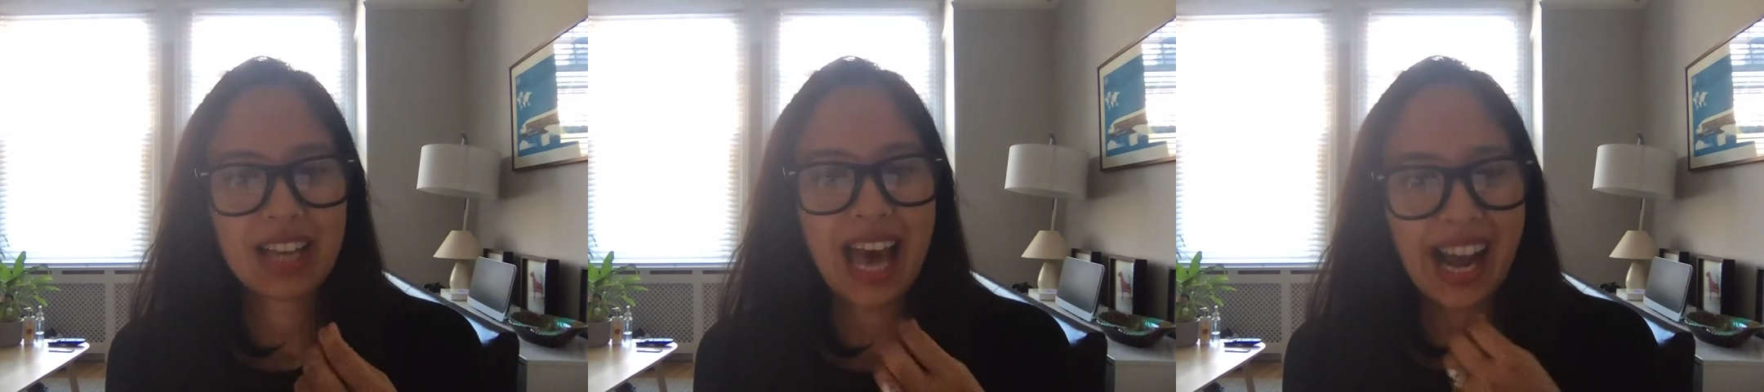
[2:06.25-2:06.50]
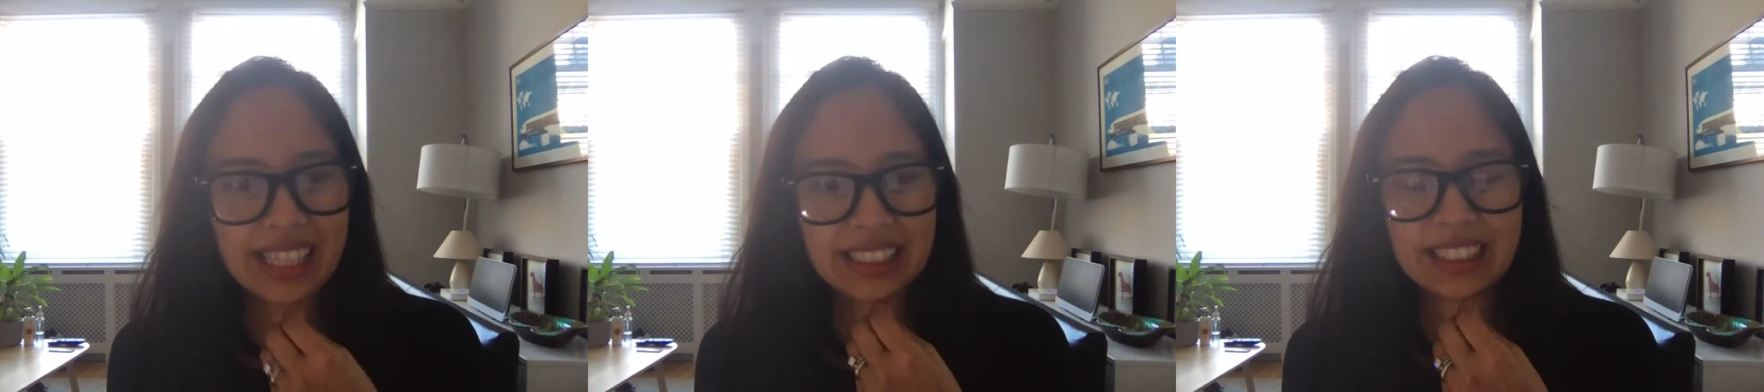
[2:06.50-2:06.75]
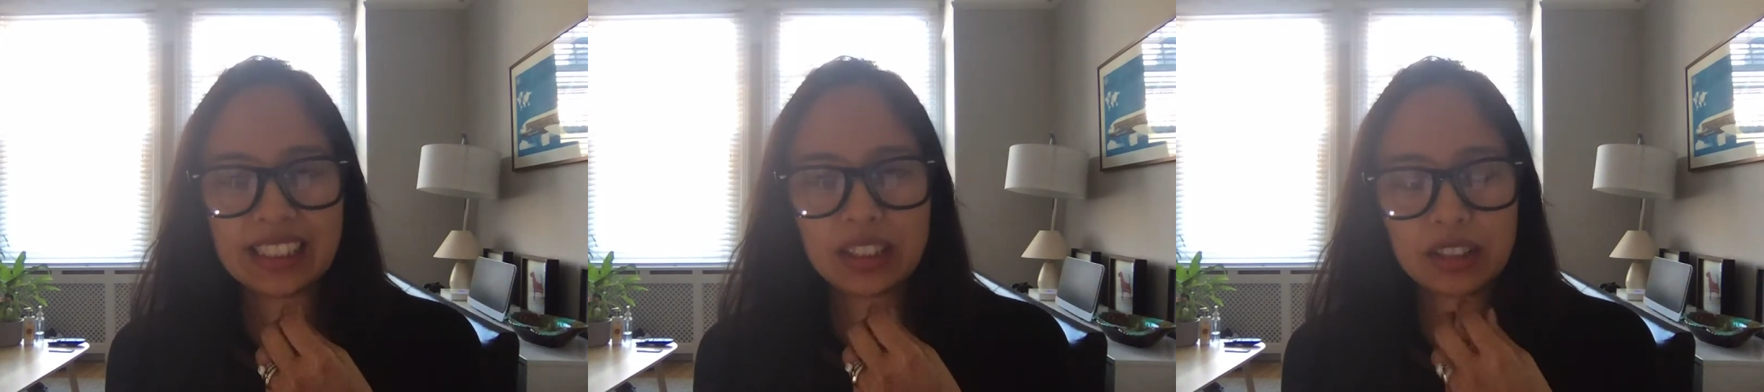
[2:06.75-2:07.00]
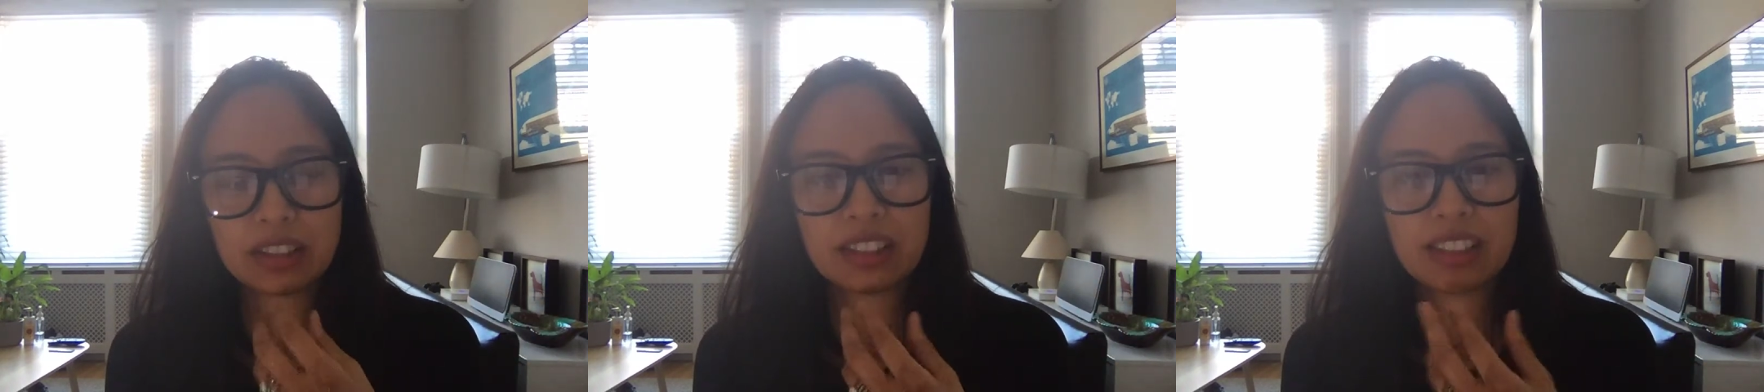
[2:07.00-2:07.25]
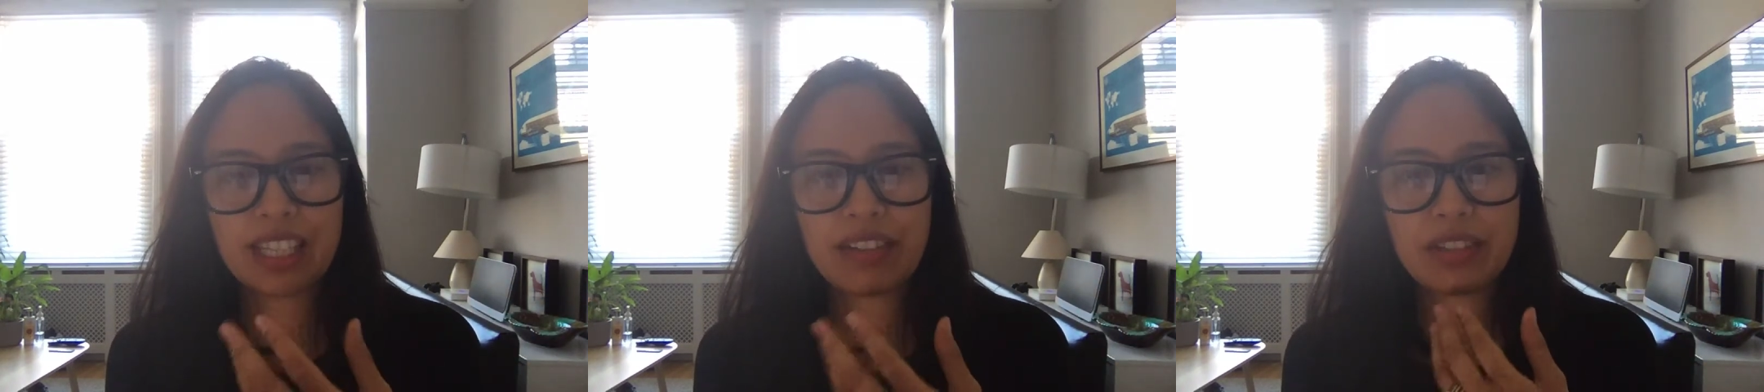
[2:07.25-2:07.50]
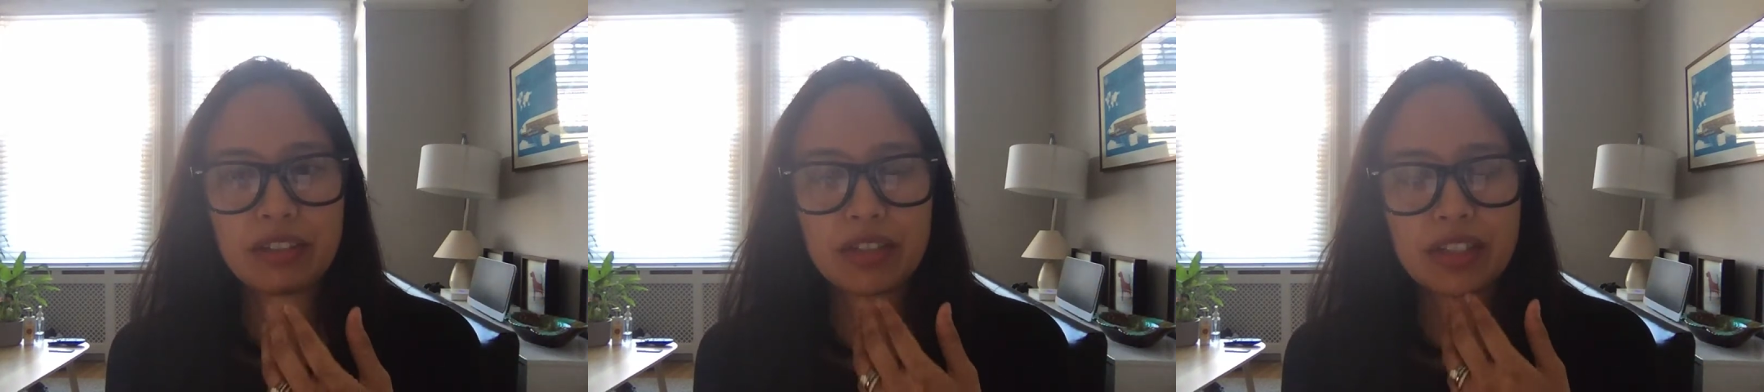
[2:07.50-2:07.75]
accident during the
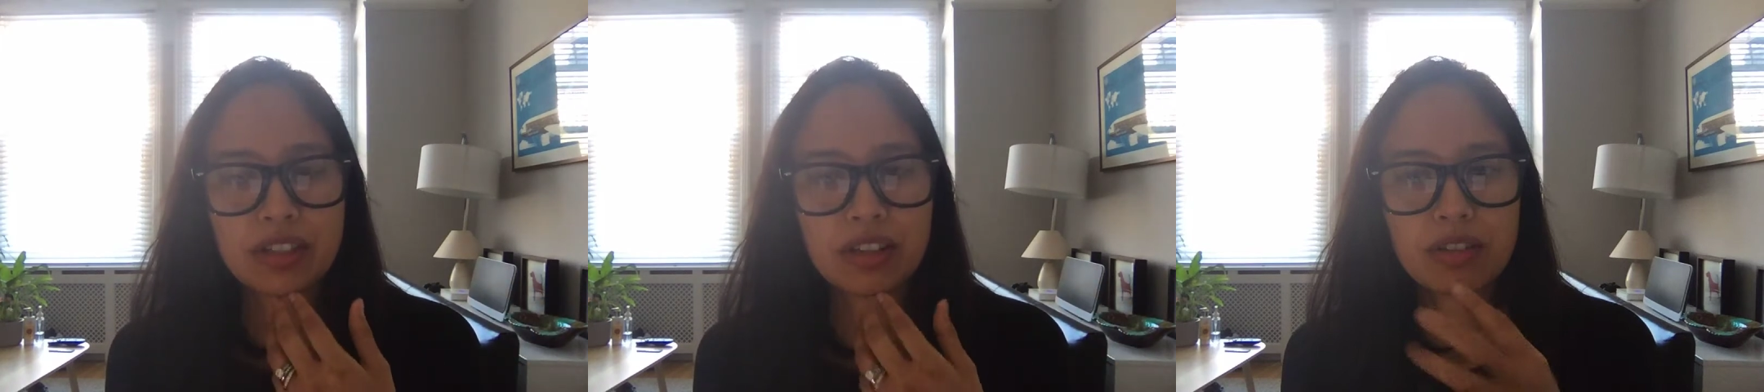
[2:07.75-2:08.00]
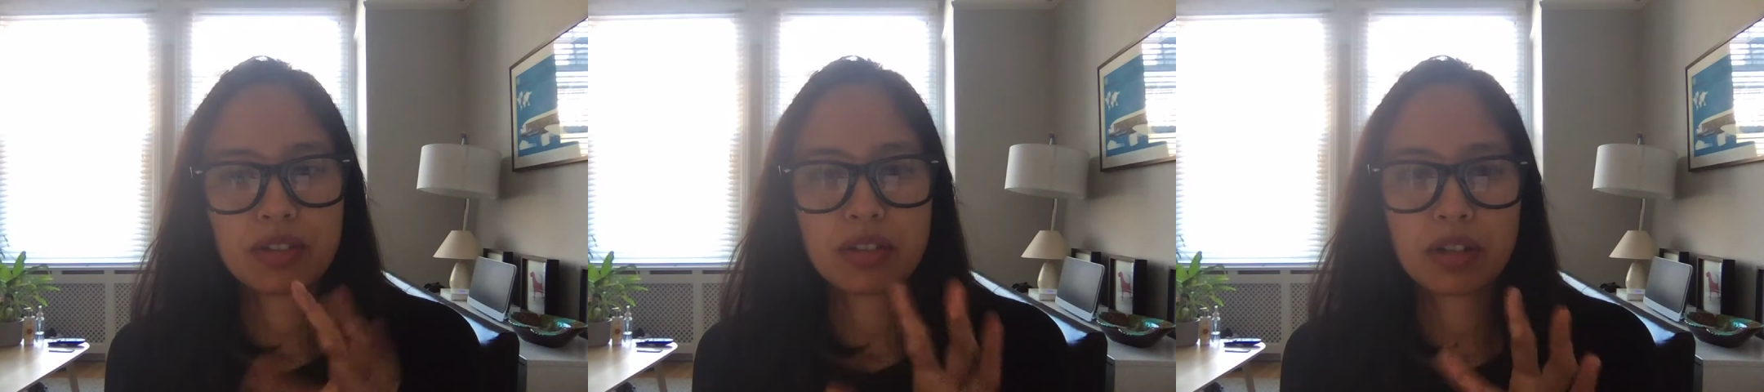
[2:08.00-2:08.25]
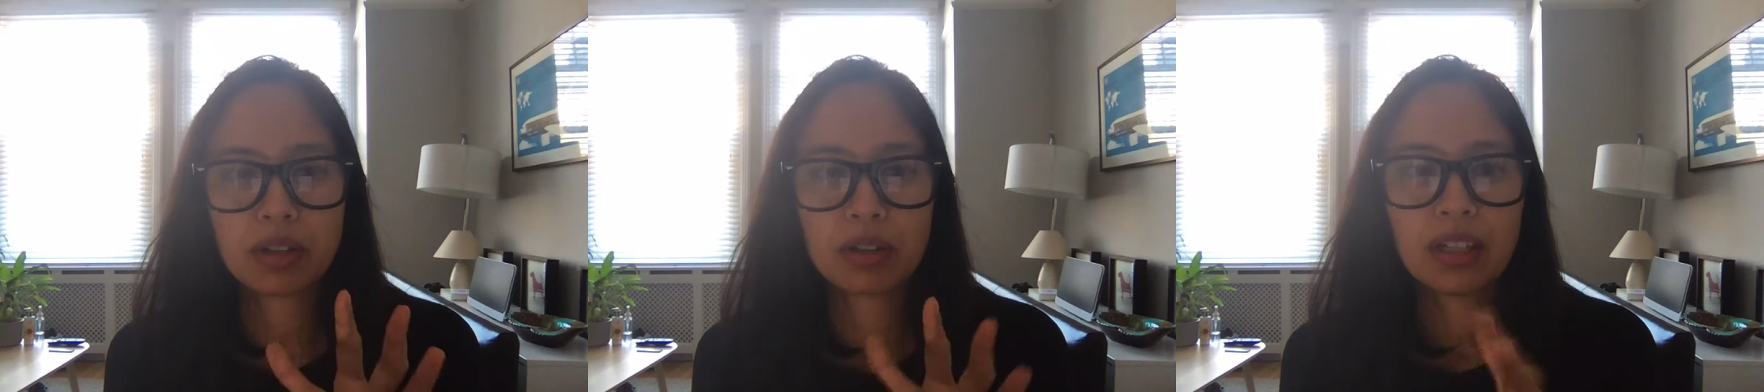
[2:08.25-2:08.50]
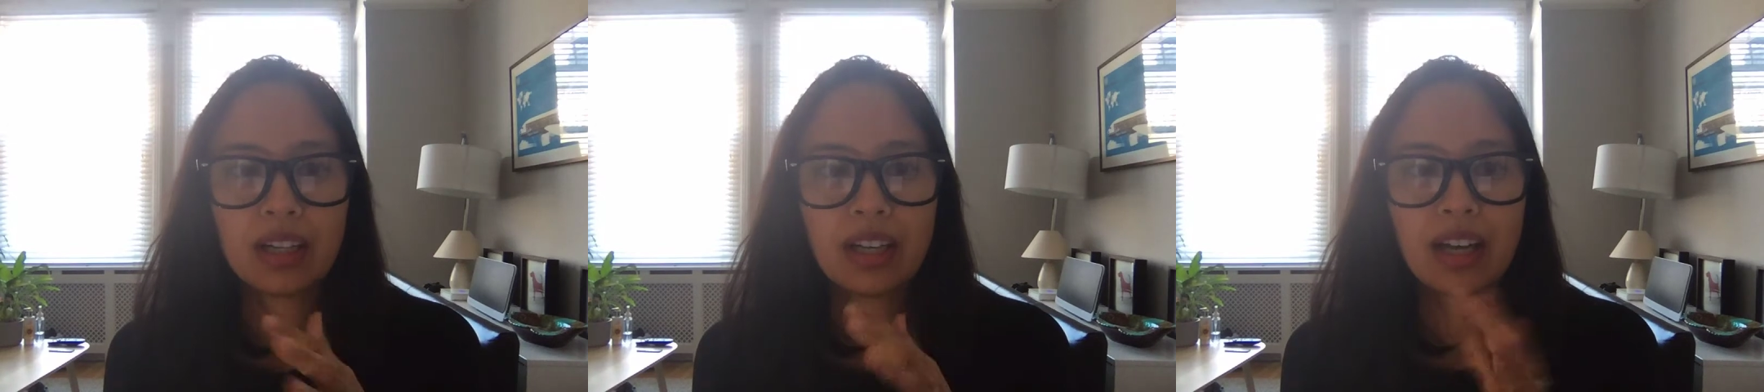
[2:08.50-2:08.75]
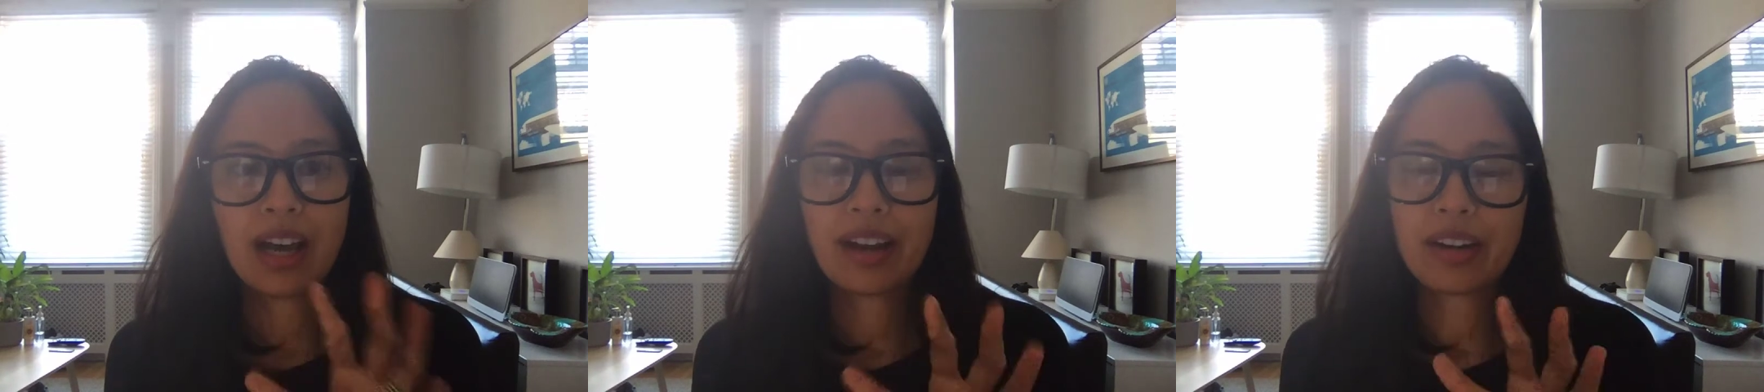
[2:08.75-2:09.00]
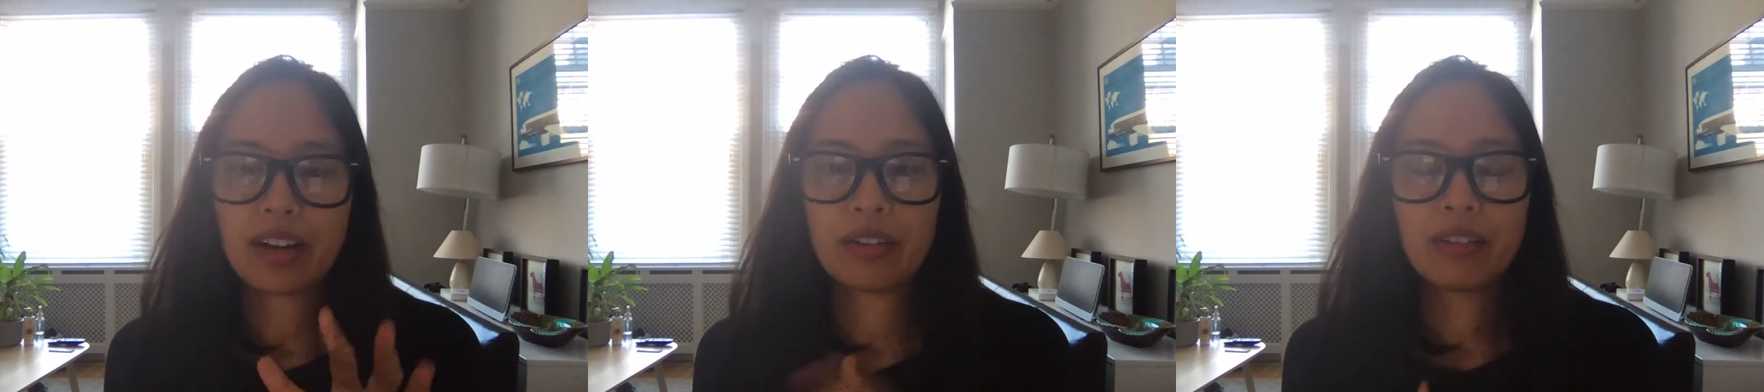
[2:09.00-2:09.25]
safety restart. So I
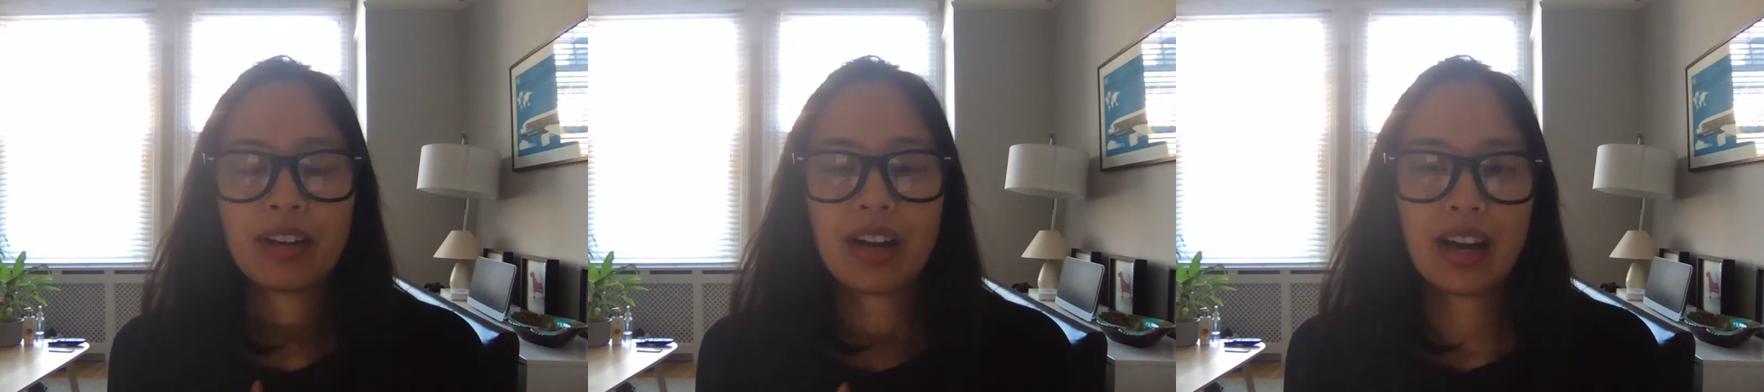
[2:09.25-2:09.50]
don't know,